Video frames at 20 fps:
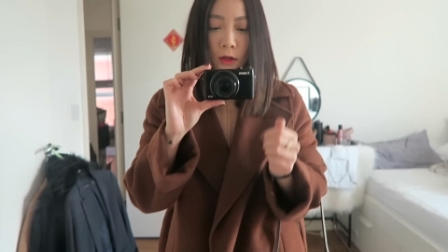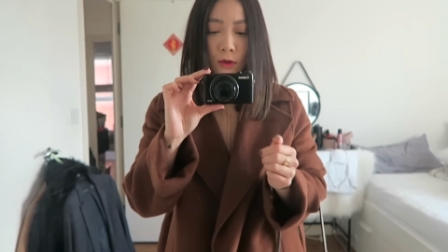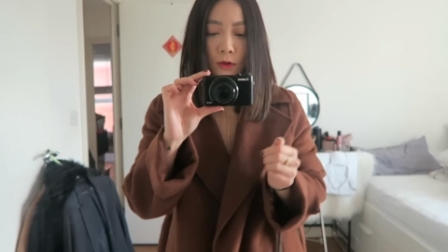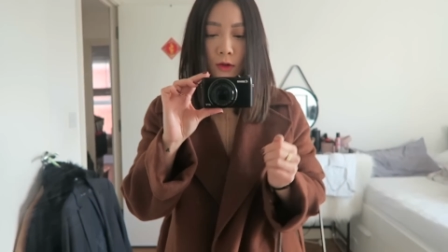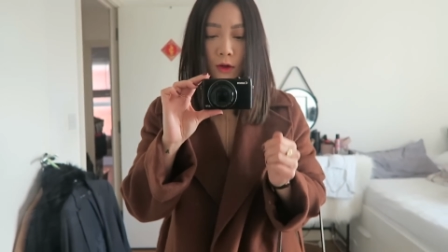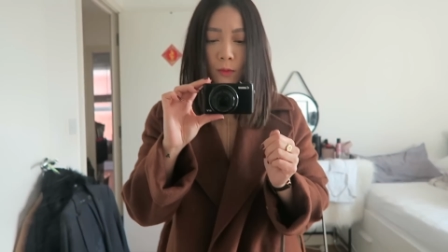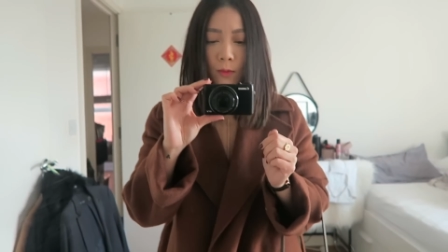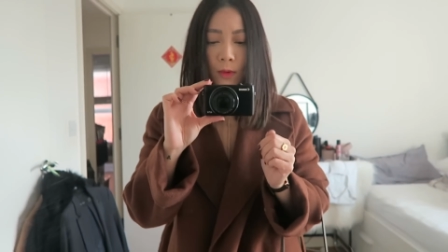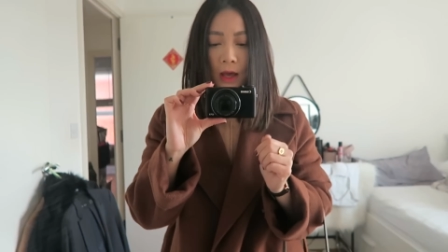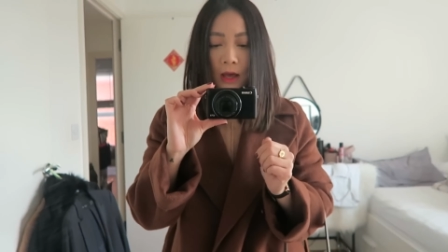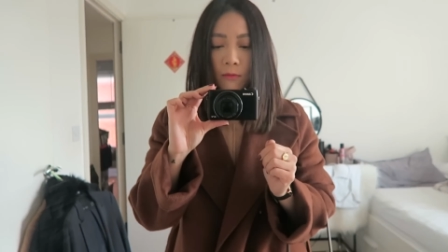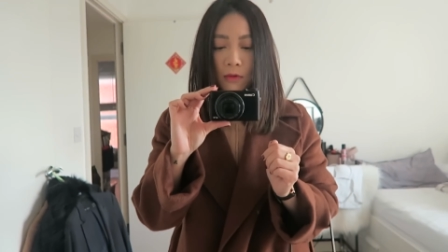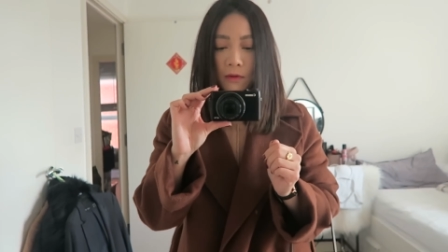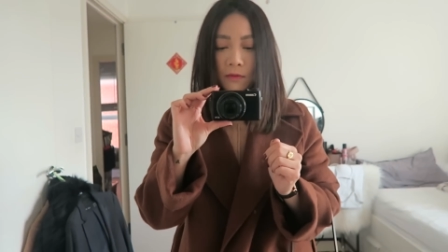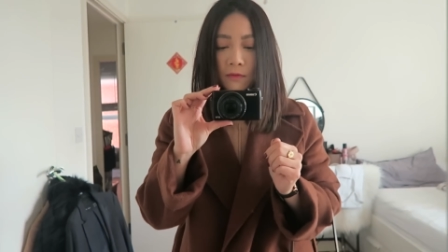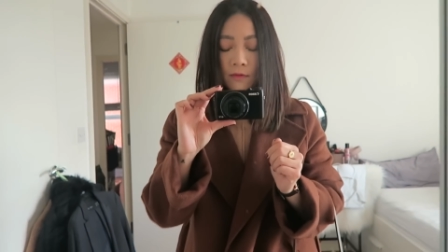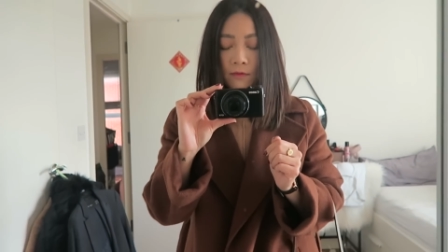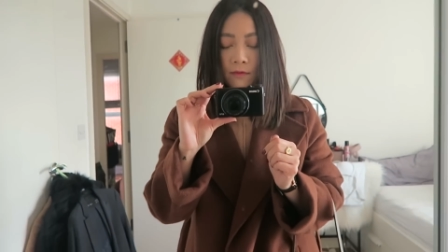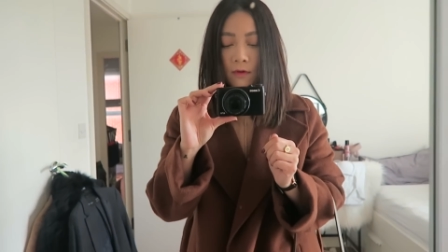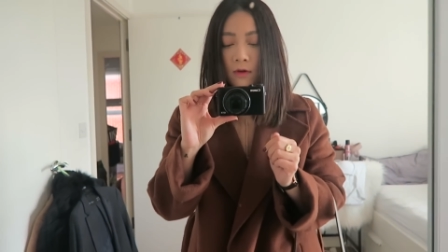not wear
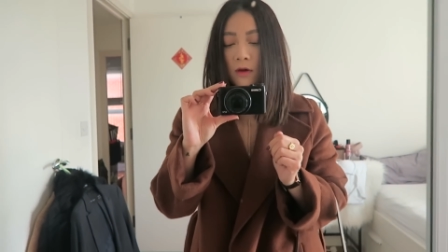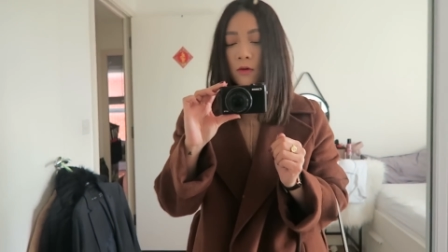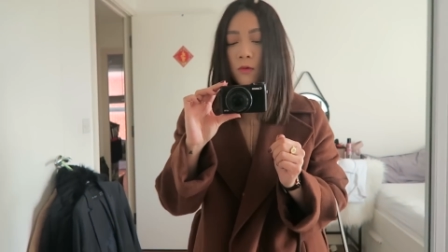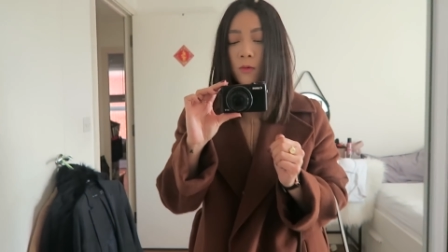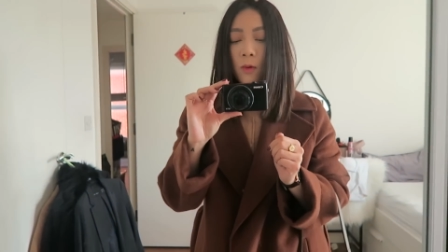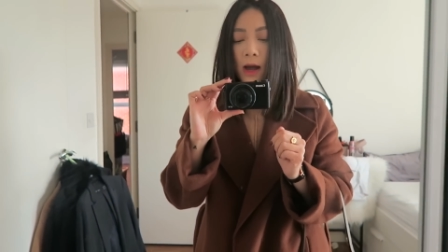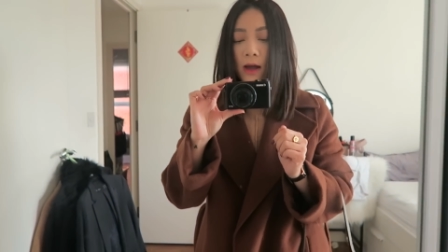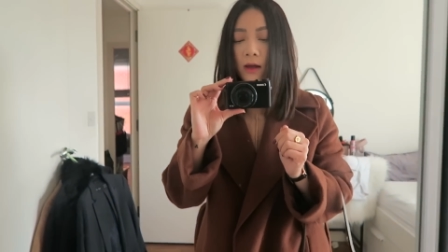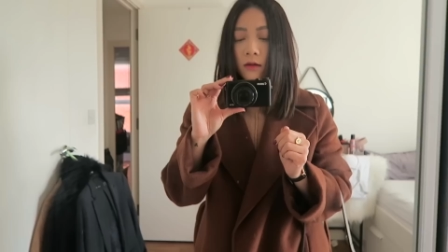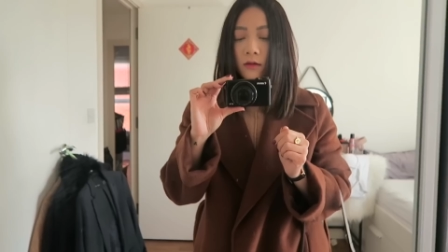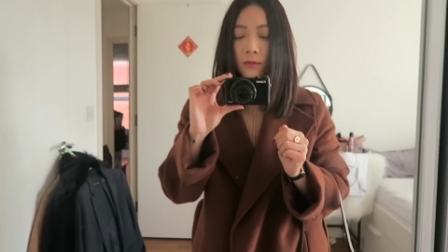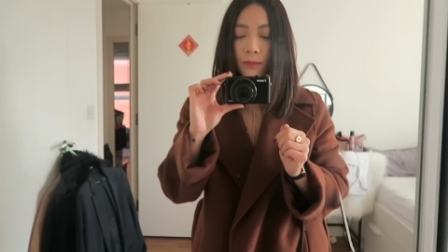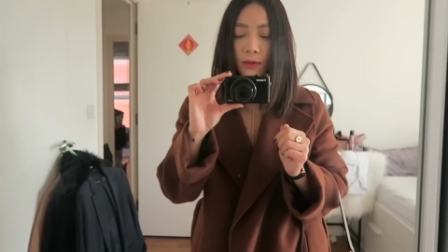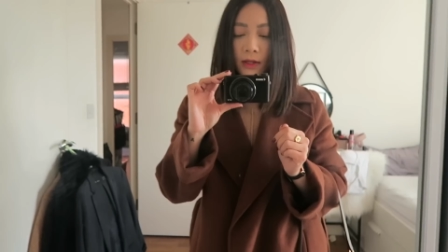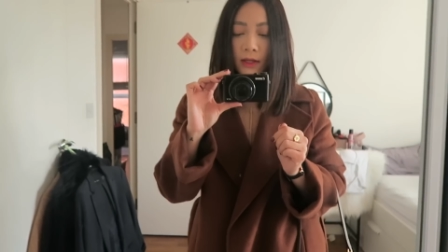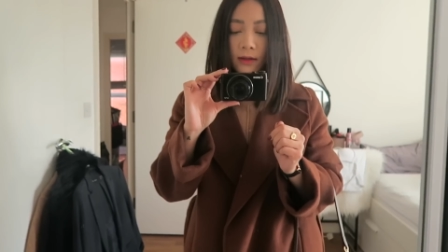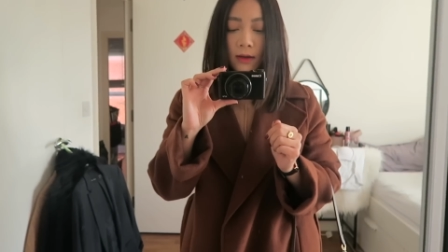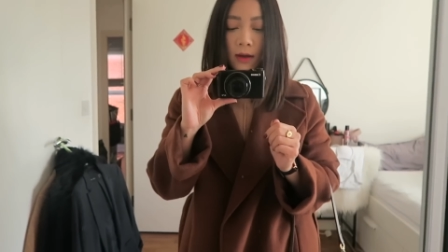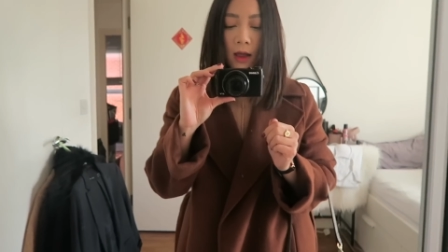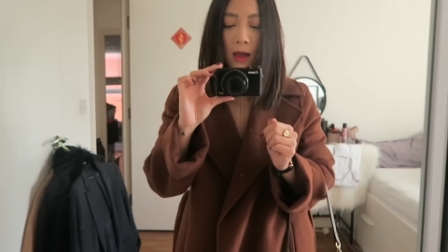one for a while,
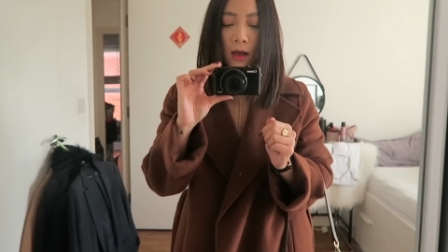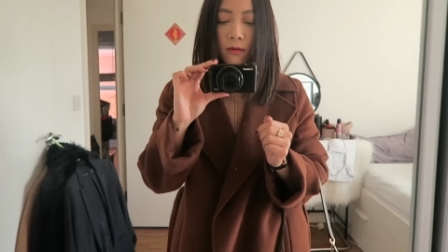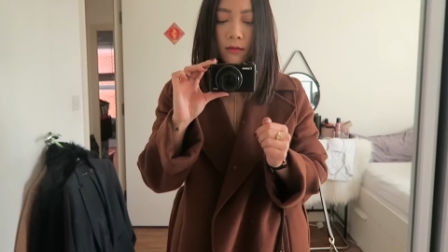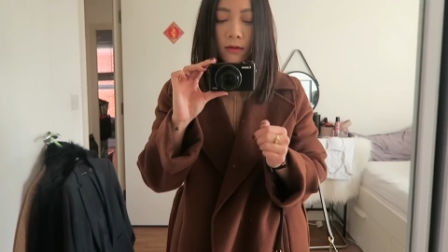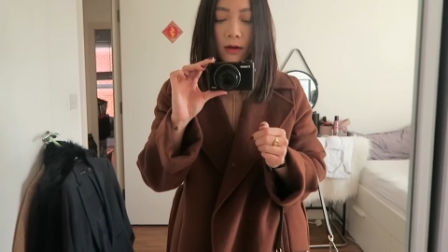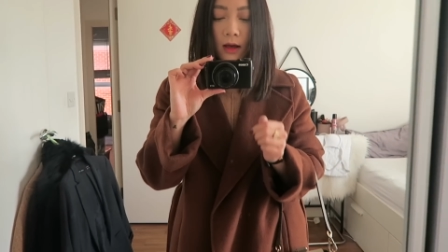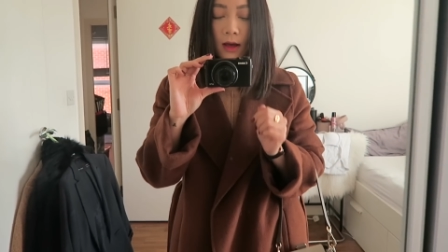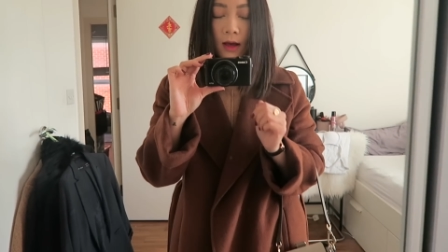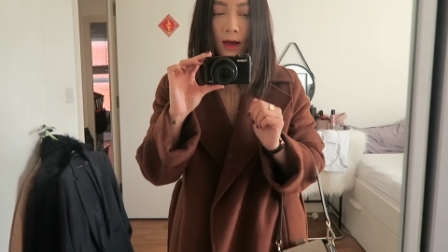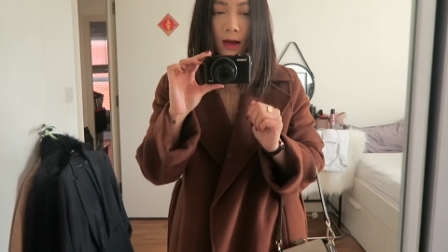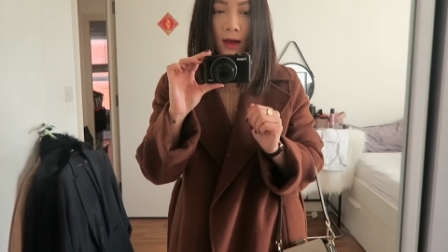but now